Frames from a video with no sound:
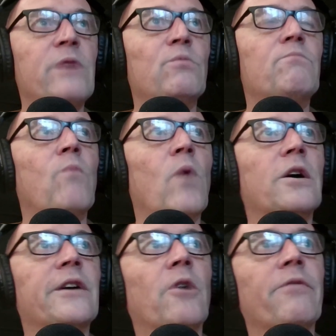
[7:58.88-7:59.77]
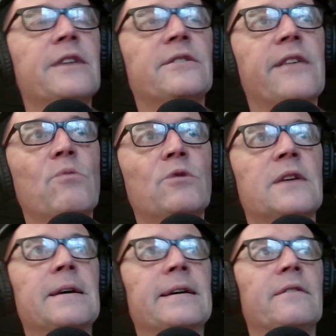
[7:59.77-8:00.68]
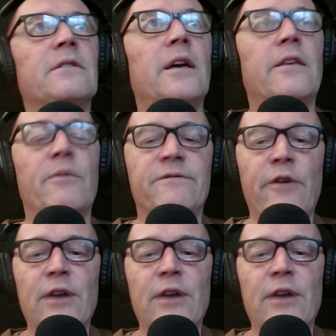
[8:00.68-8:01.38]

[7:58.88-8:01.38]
working on this, there was very